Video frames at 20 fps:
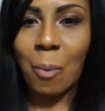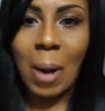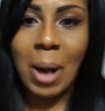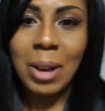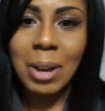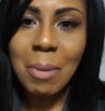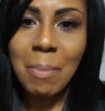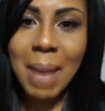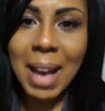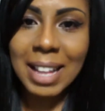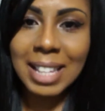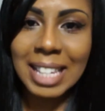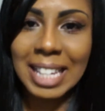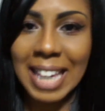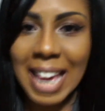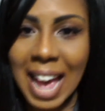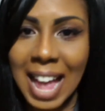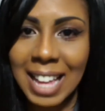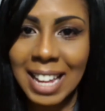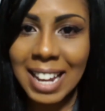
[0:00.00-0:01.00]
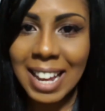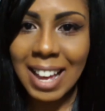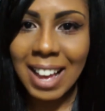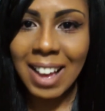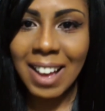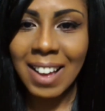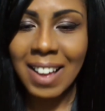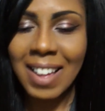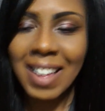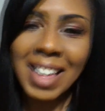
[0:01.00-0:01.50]
welcome back to
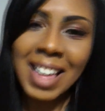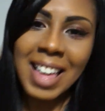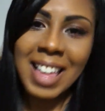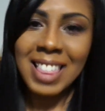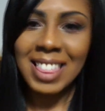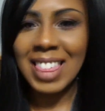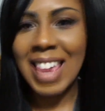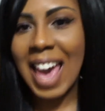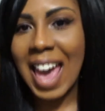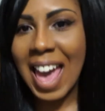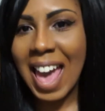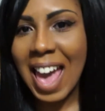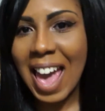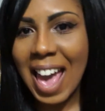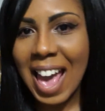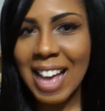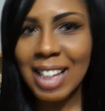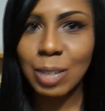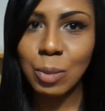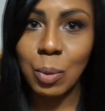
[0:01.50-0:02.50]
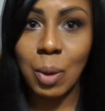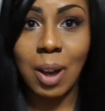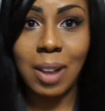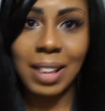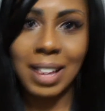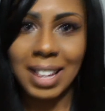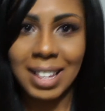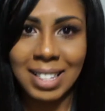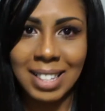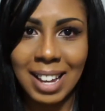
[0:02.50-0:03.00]
Canada. Thanks. We're all
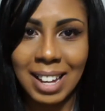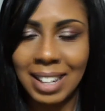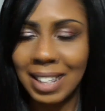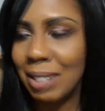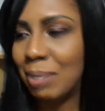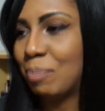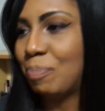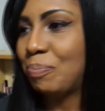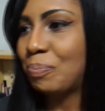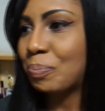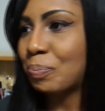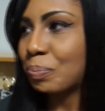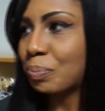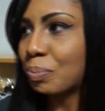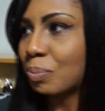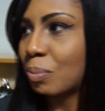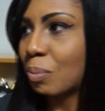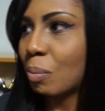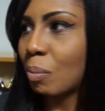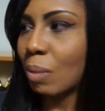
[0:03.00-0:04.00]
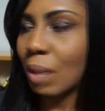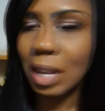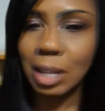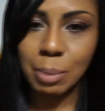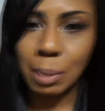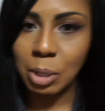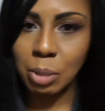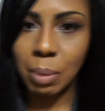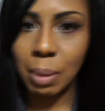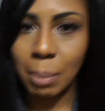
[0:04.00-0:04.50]
like excited,
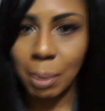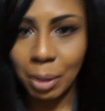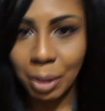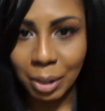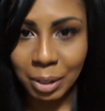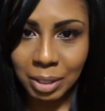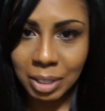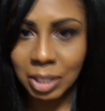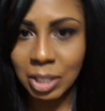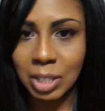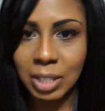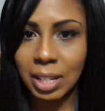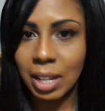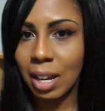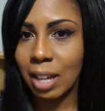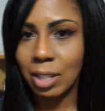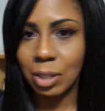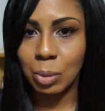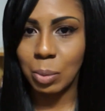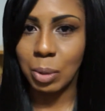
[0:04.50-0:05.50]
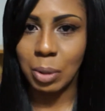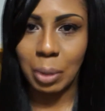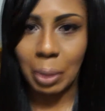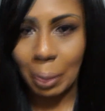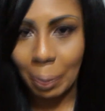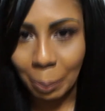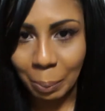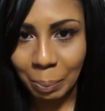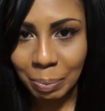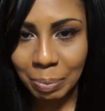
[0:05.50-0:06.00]
especially my mother. She's like, I just want to go
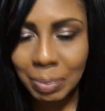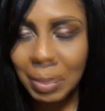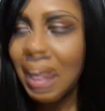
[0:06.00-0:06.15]
home.